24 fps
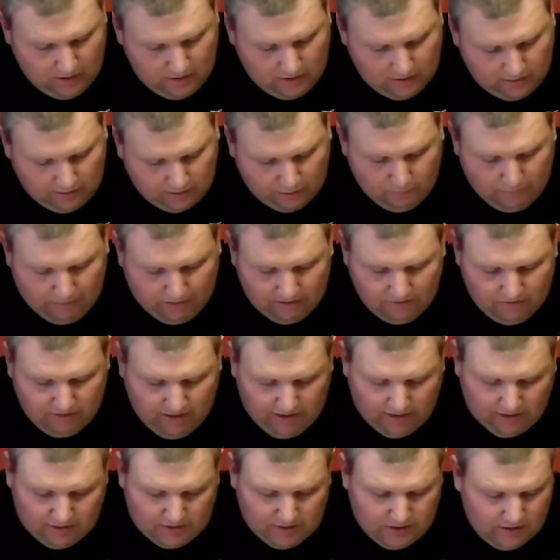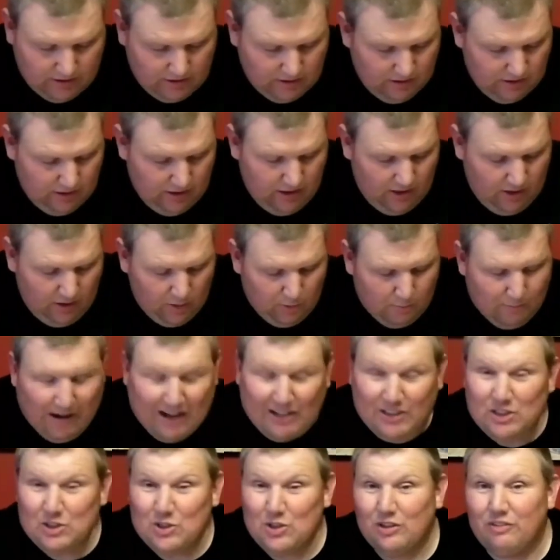Then our main event. The
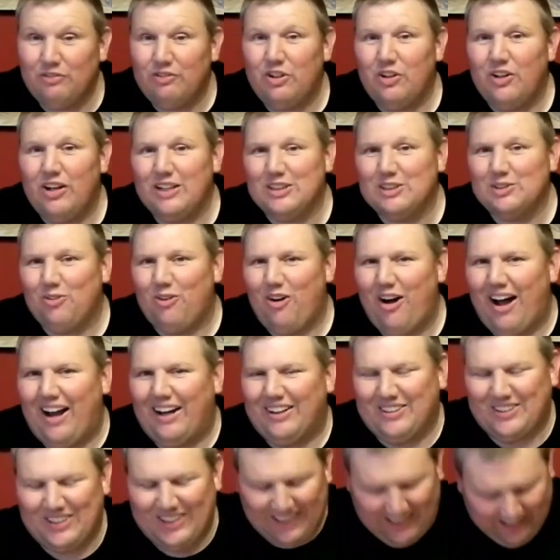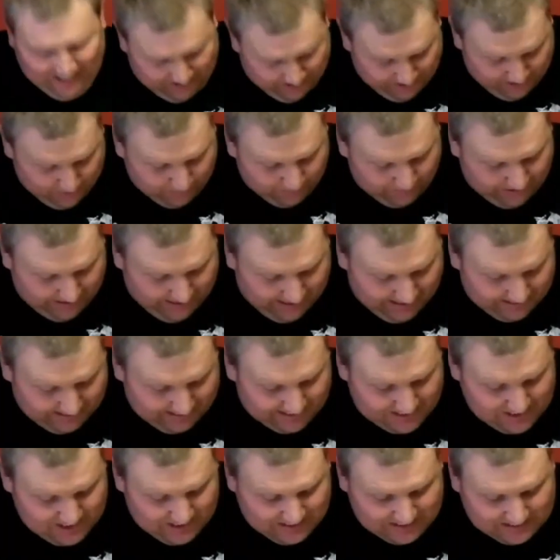match took a few days to watch. We had
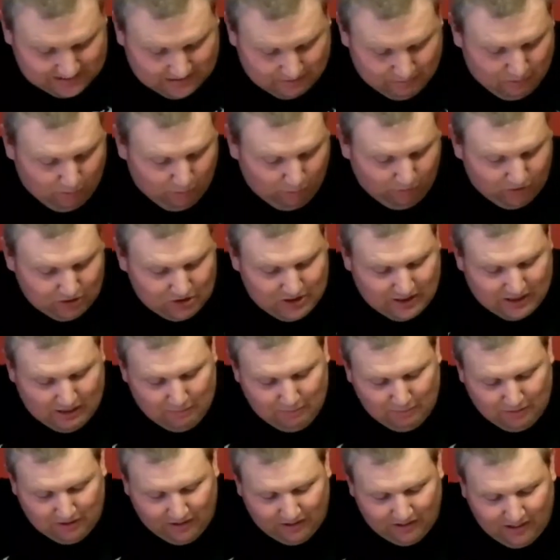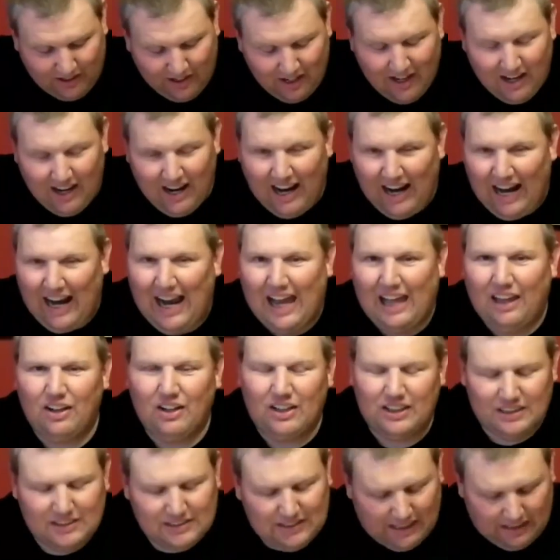the GSW World Champion,
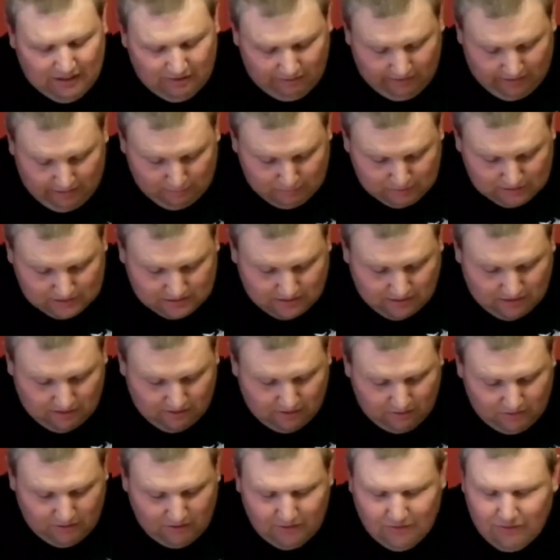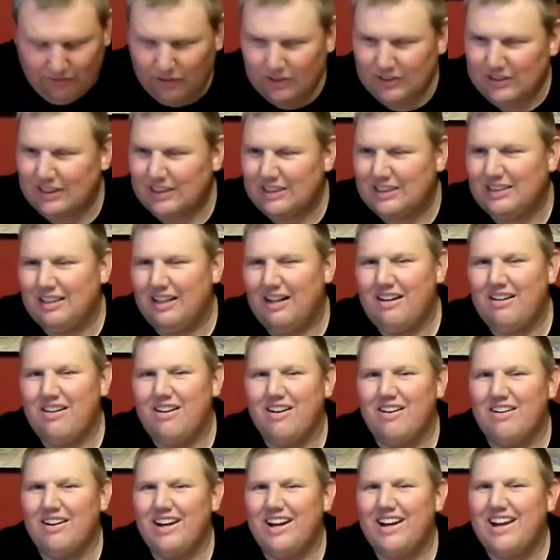Alexander Hammerstone, versus the
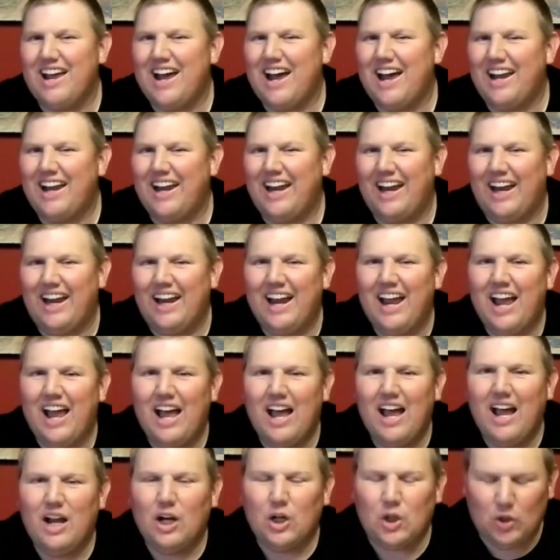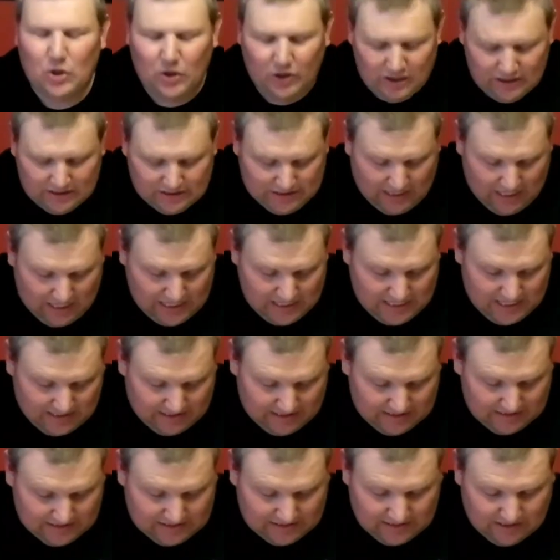Dirty Daddy, Chris
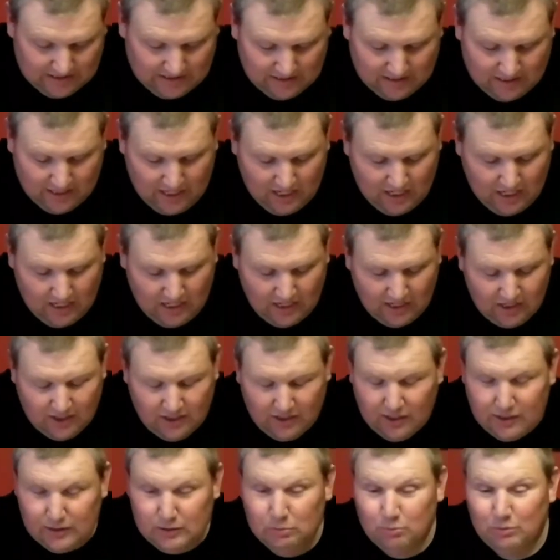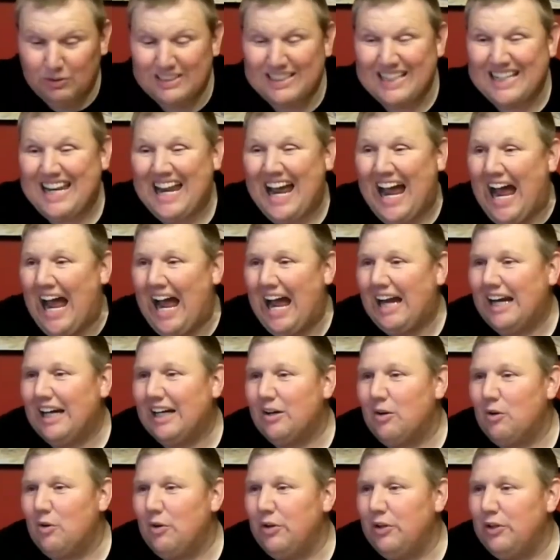Dickenson. This was not
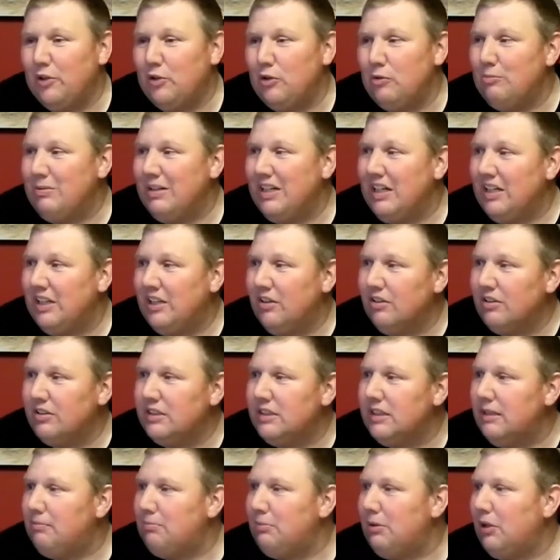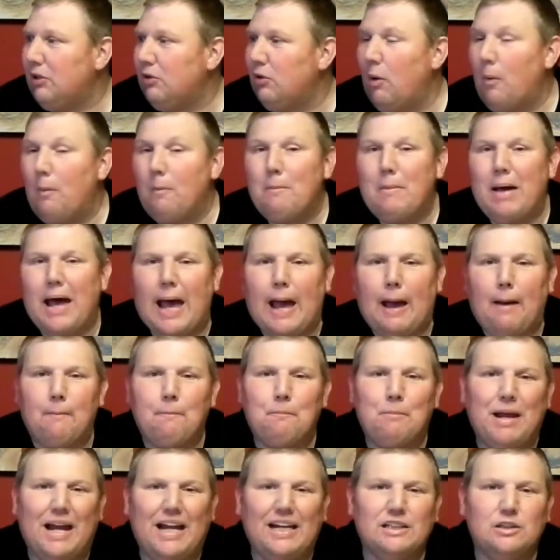going to be your typical
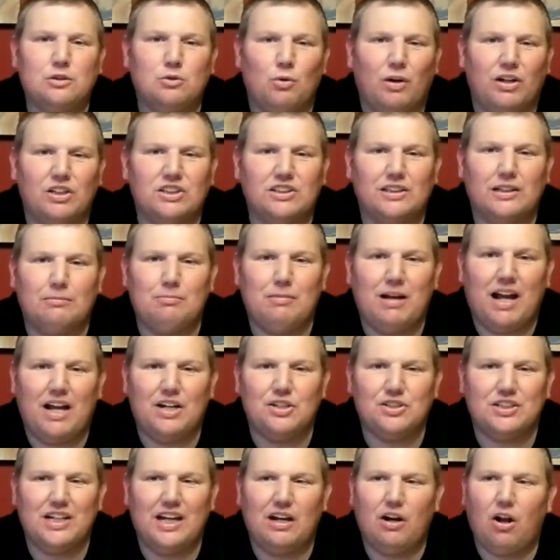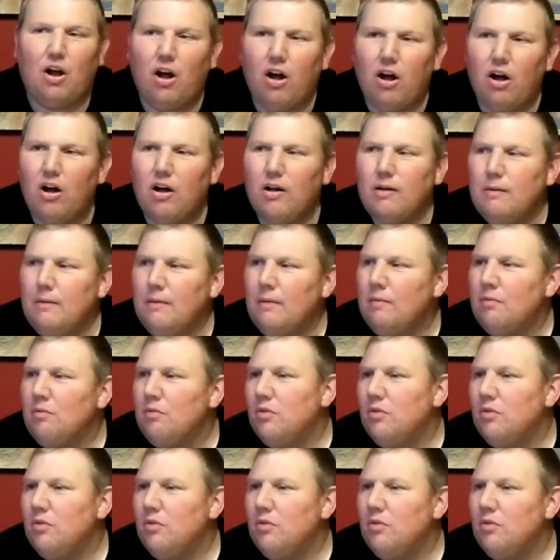mat-based wrestling match at all.